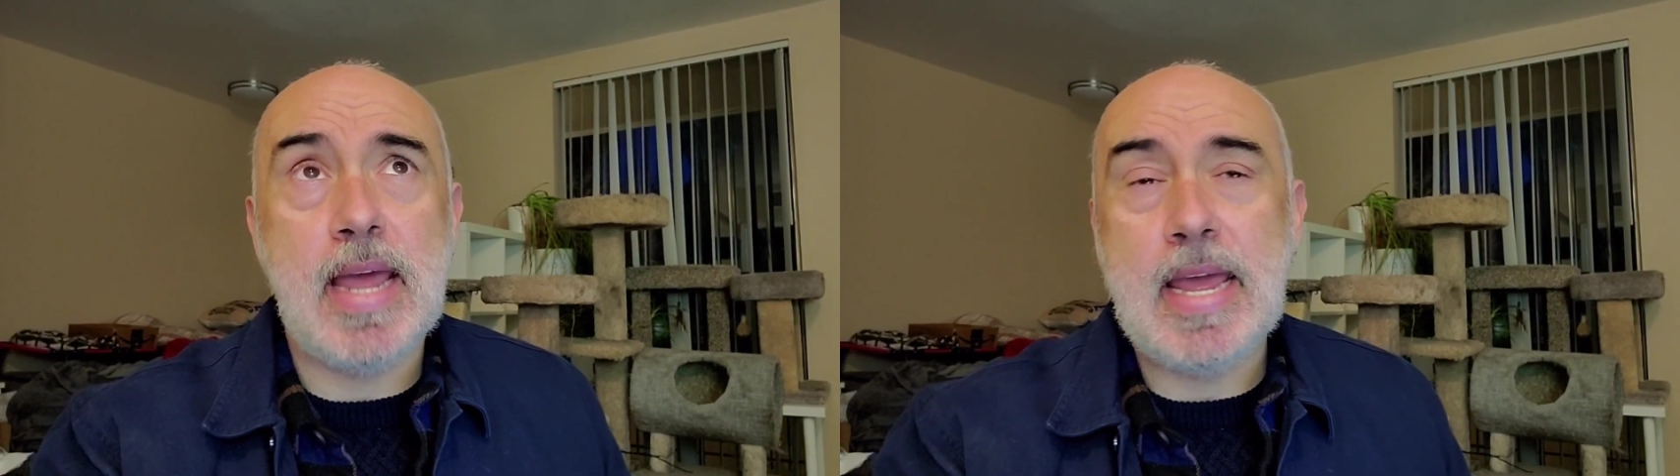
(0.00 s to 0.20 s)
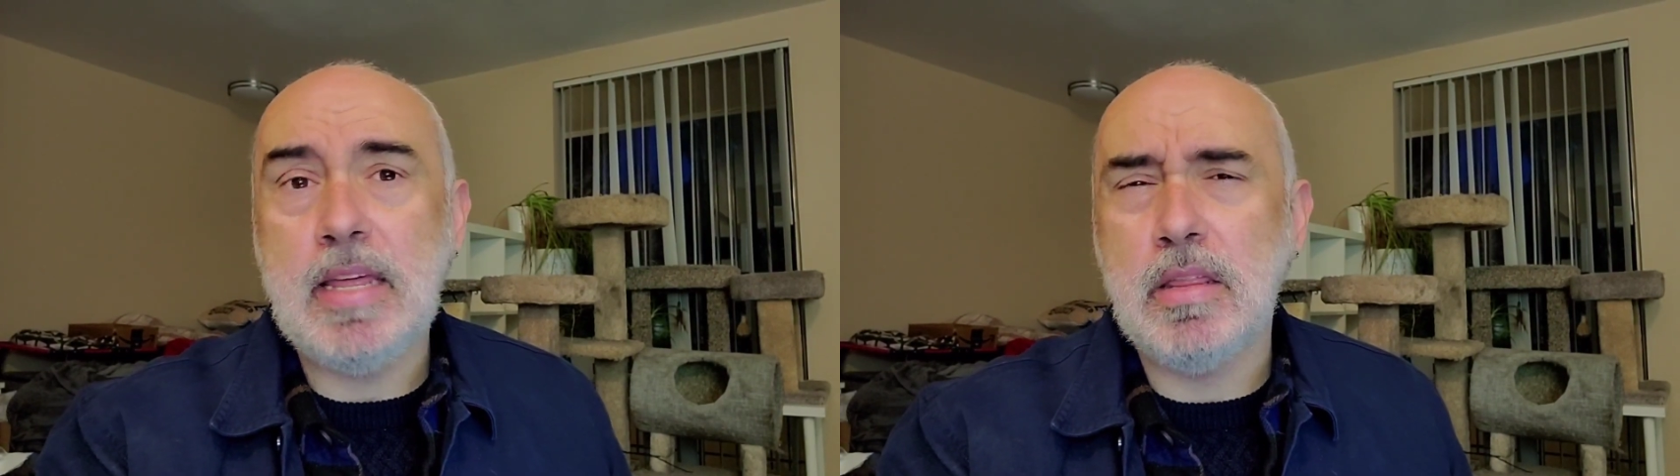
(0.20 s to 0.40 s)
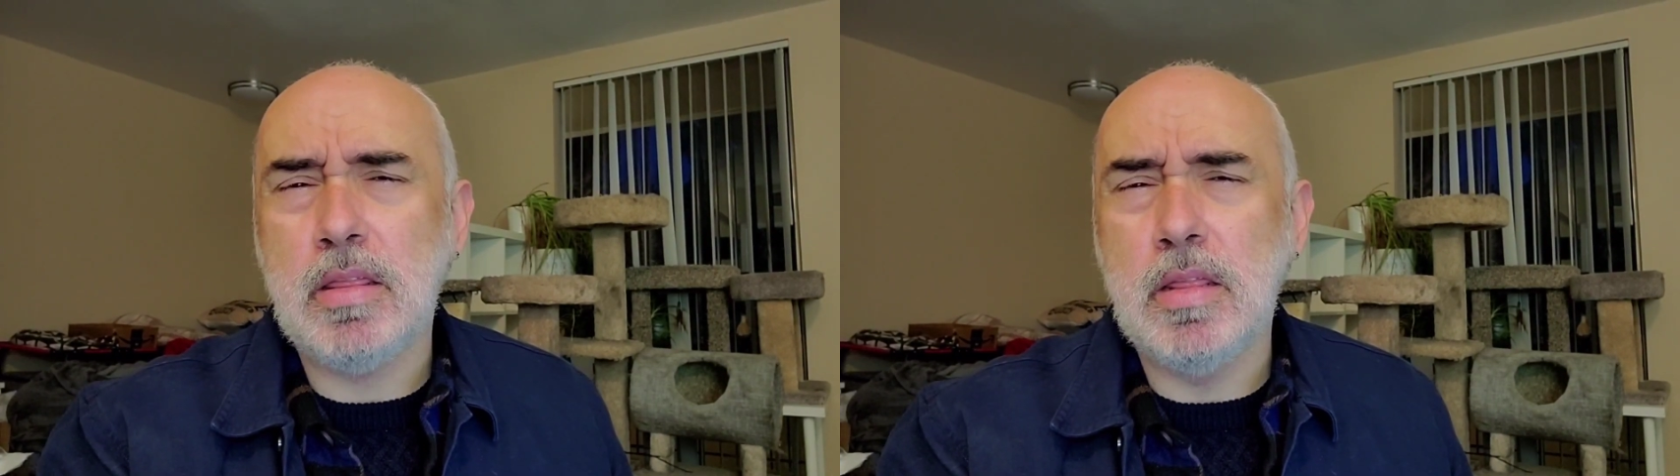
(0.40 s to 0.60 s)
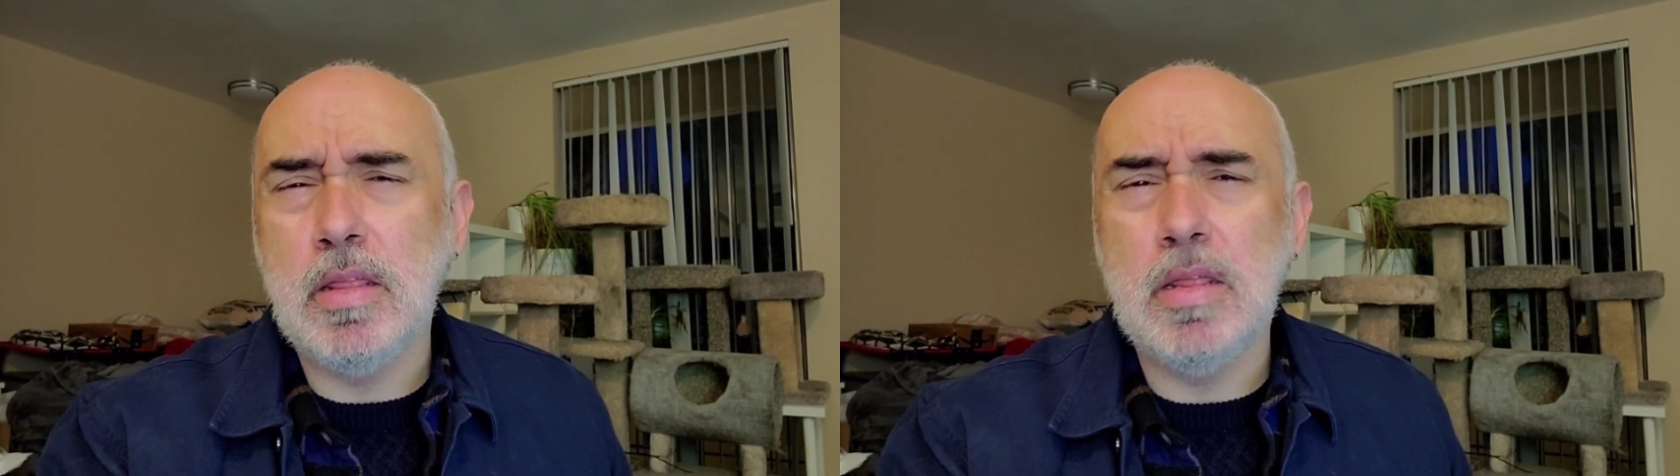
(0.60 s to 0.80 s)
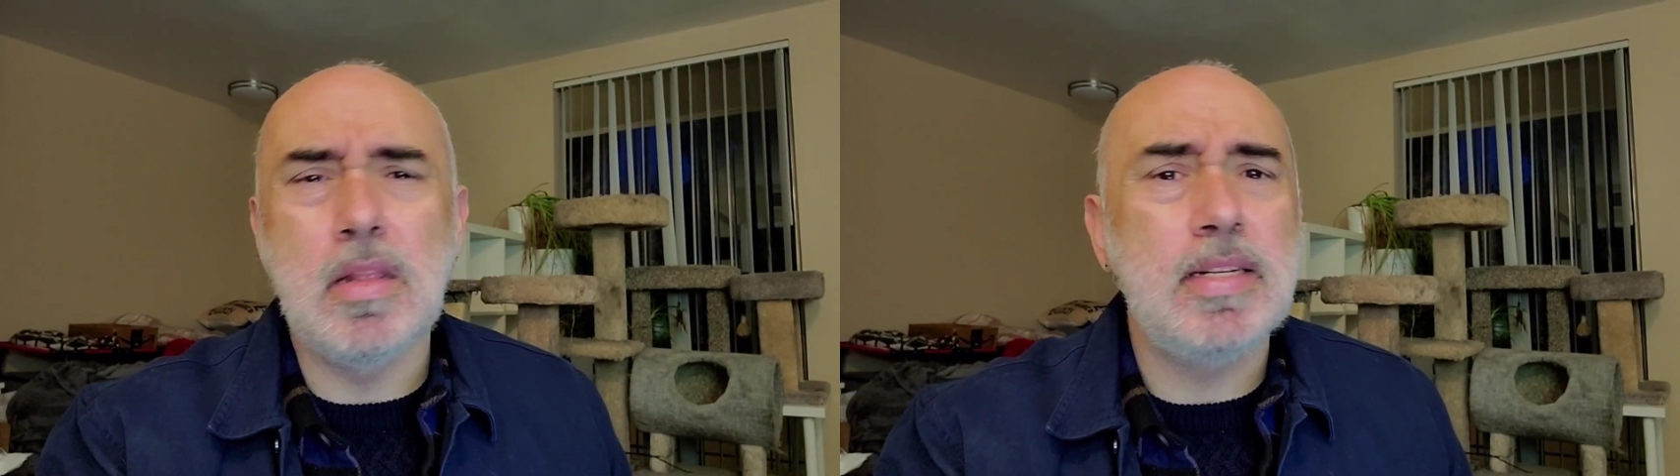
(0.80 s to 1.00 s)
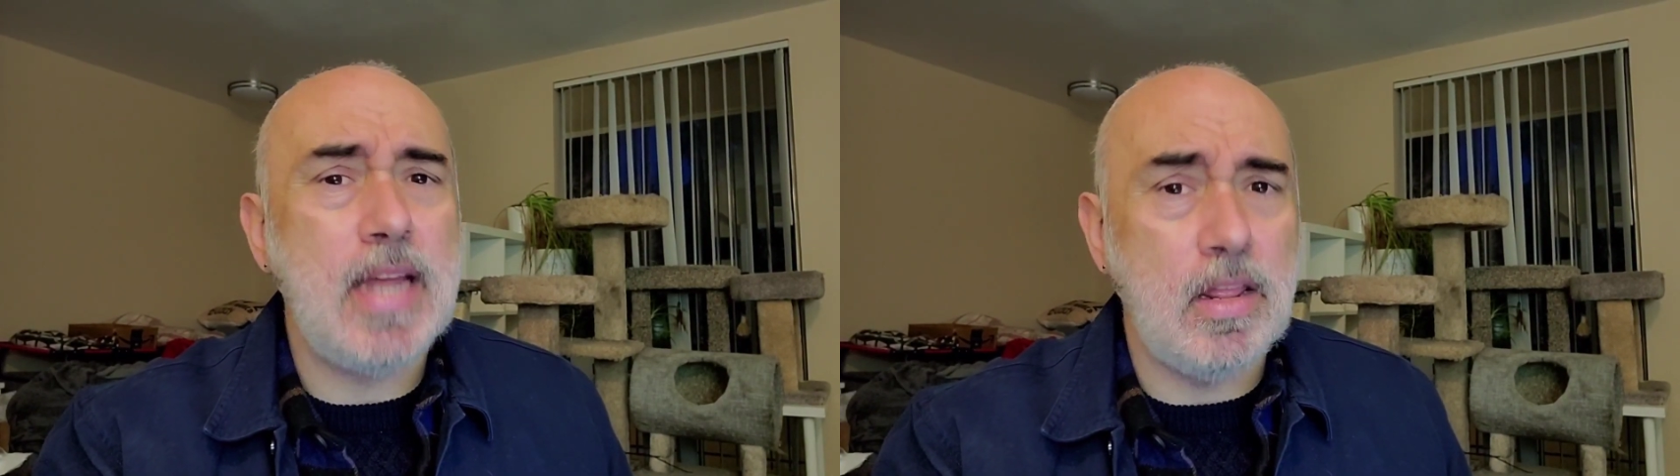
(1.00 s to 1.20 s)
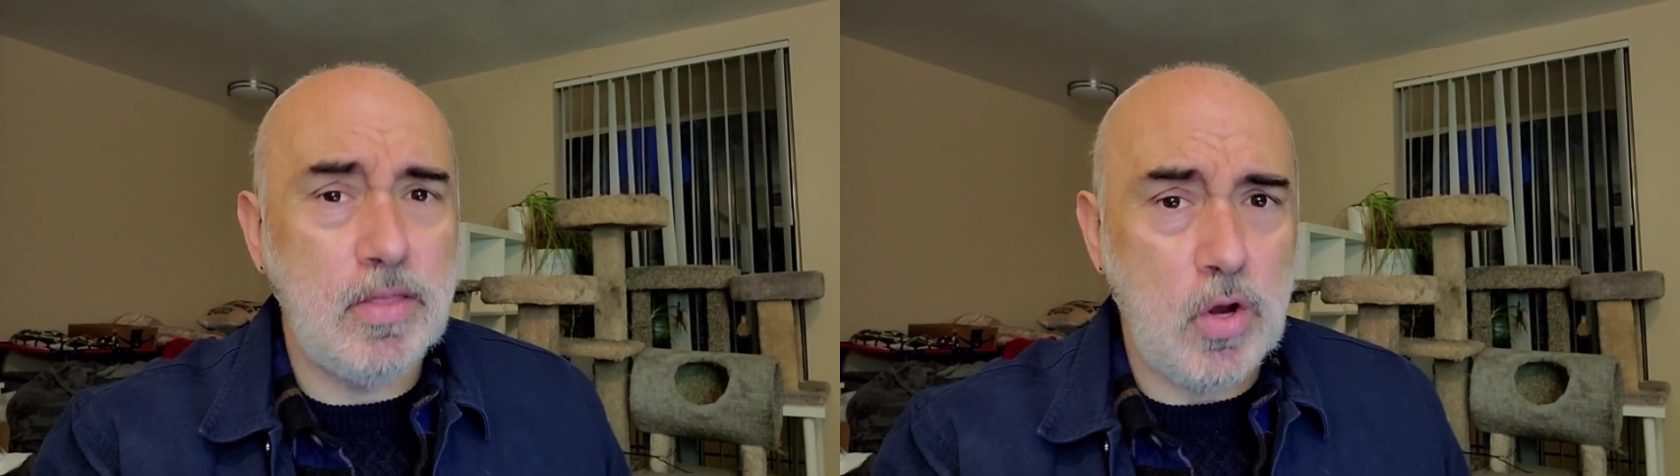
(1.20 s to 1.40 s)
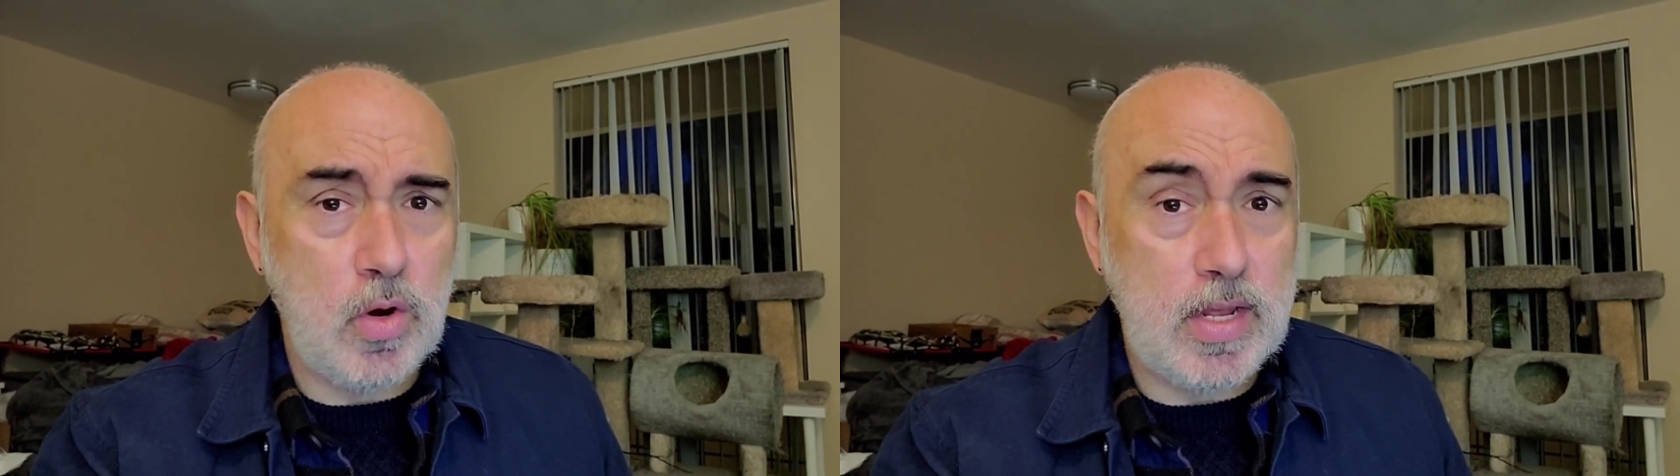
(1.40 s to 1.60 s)

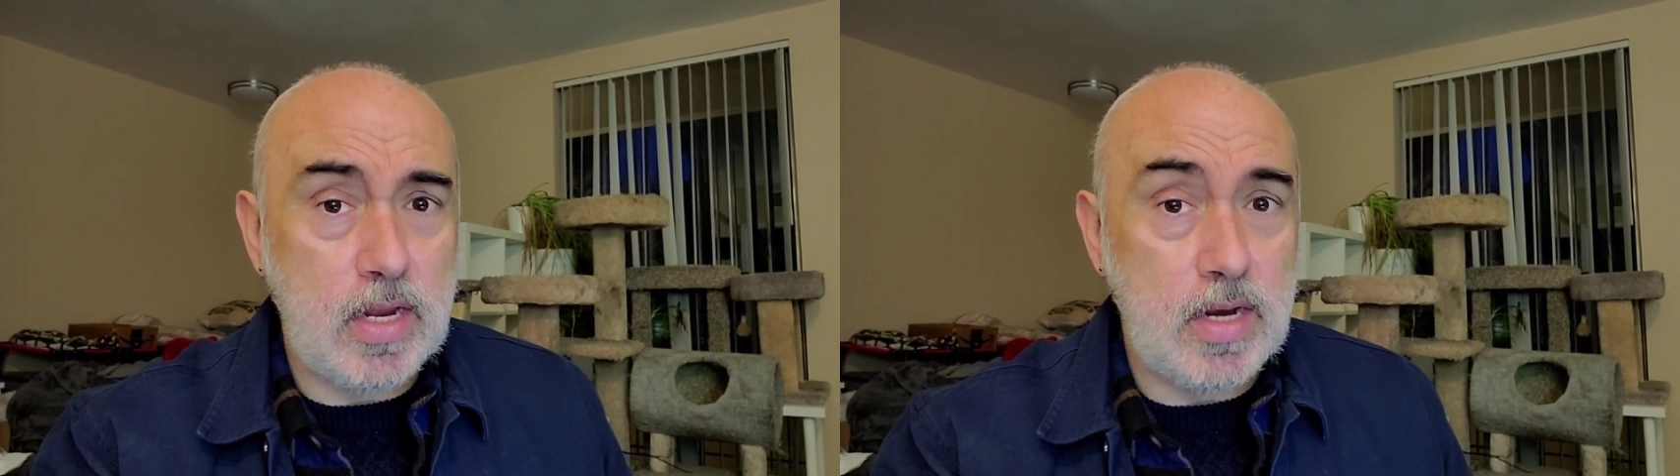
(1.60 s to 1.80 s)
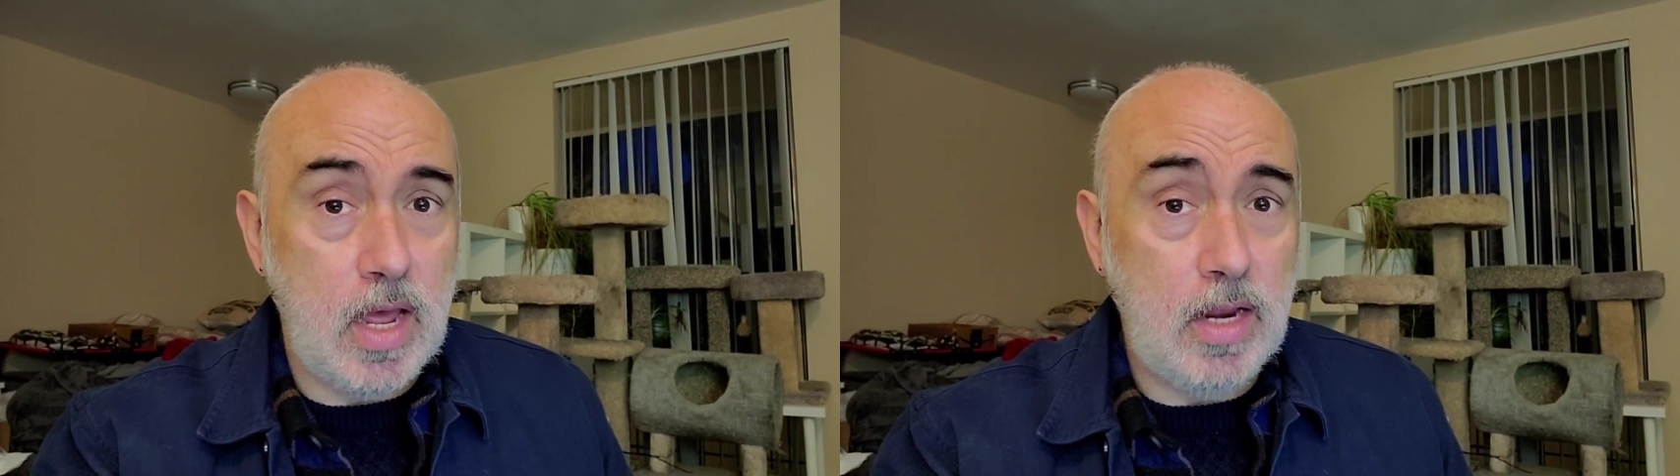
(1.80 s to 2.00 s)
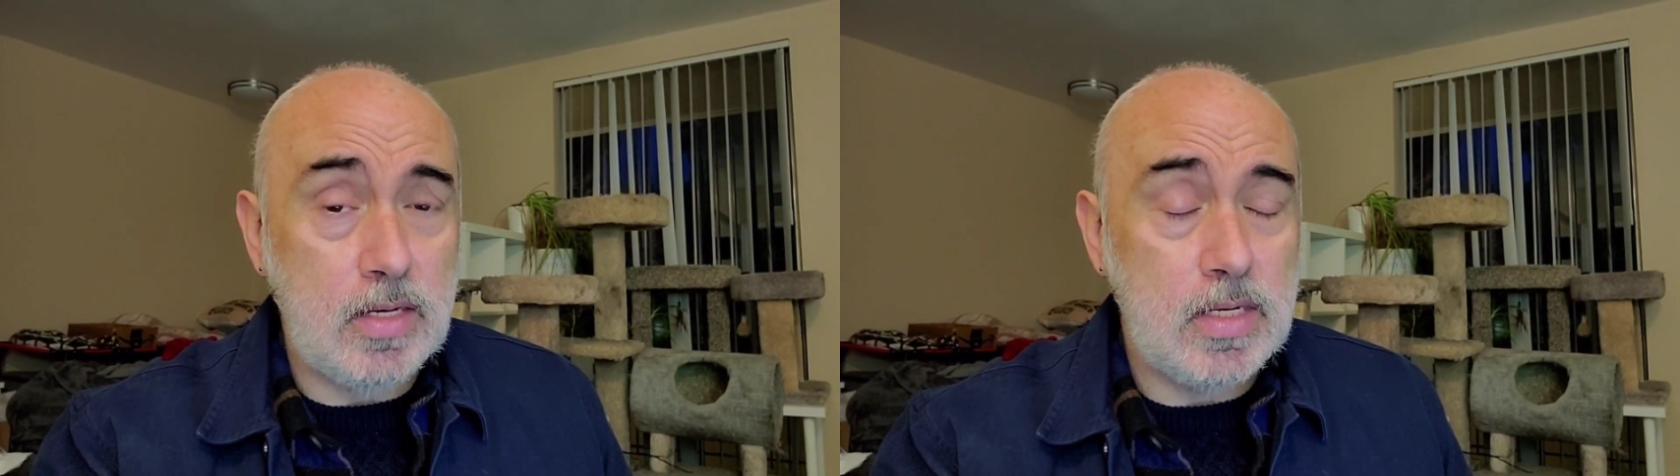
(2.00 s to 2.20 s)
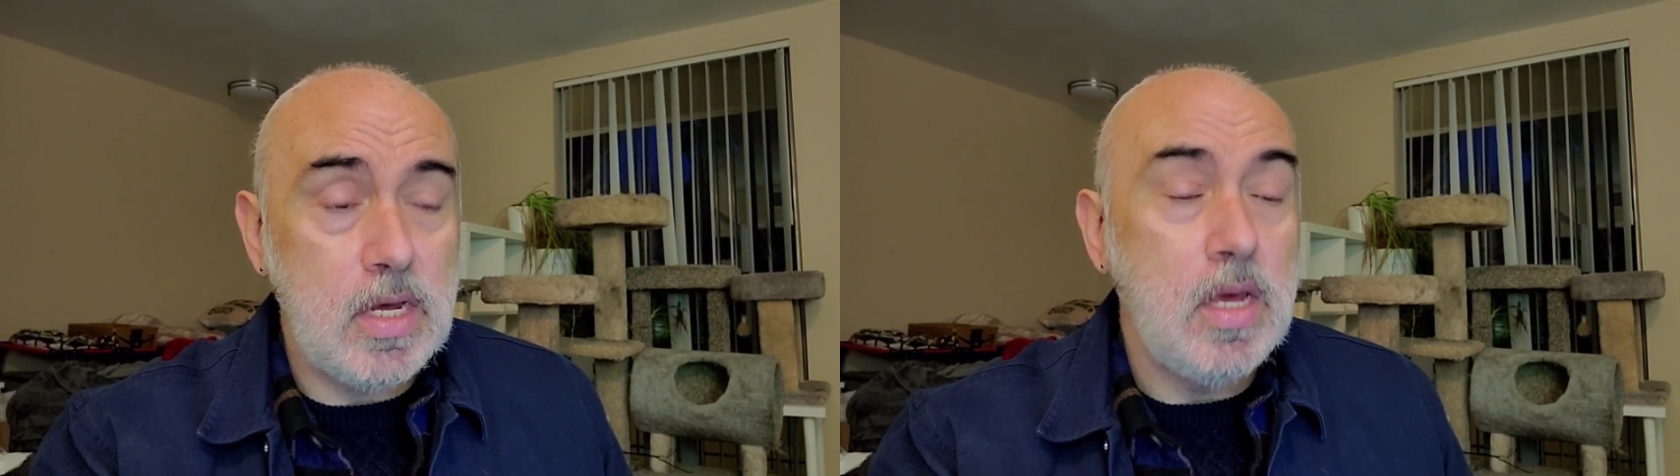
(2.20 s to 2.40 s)
10:30 at night.